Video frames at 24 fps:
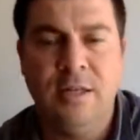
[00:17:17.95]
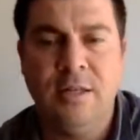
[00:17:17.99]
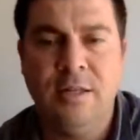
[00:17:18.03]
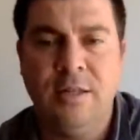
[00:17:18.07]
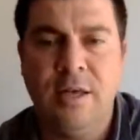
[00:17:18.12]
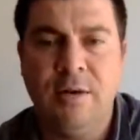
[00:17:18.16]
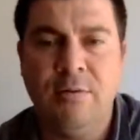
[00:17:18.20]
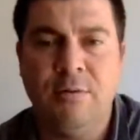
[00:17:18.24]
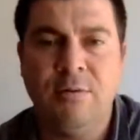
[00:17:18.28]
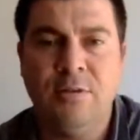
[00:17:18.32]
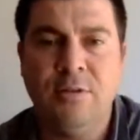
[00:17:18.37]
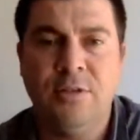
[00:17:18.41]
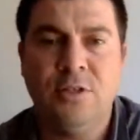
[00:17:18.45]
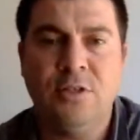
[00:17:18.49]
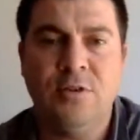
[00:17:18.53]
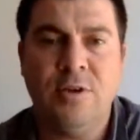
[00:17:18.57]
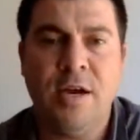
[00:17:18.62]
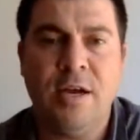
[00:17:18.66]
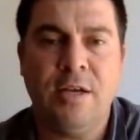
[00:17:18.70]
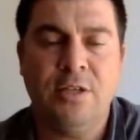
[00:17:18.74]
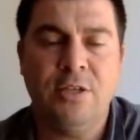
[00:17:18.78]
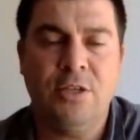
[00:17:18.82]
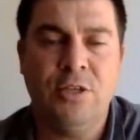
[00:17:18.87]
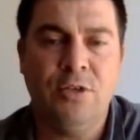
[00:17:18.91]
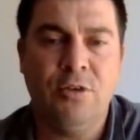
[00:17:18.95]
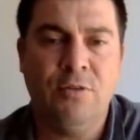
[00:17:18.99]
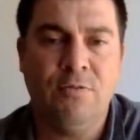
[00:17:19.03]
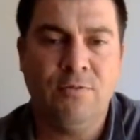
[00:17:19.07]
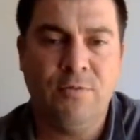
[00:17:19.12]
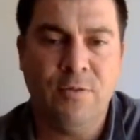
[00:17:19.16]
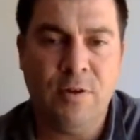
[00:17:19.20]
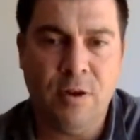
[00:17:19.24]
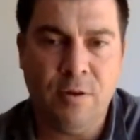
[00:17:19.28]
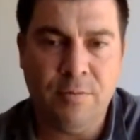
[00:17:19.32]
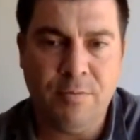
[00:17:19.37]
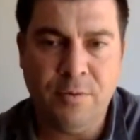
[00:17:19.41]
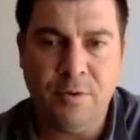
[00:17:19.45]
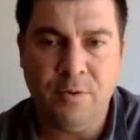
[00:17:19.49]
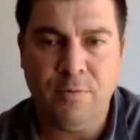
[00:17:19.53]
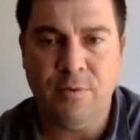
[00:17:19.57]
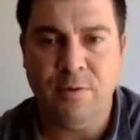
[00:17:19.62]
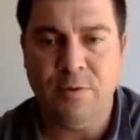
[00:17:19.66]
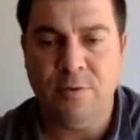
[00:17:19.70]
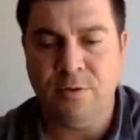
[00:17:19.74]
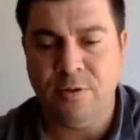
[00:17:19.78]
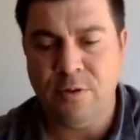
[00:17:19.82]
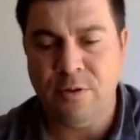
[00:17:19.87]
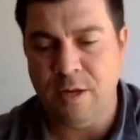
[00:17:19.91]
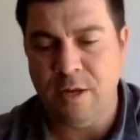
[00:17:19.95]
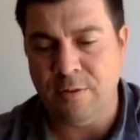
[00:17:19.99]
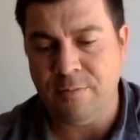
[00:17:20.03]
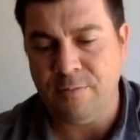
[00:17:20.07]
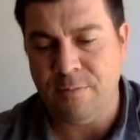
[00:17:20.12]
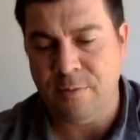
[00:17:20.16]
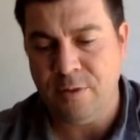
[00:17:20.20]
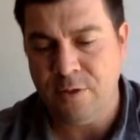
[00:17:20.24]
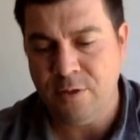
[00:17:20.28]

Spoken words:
that will distract you from the real thing.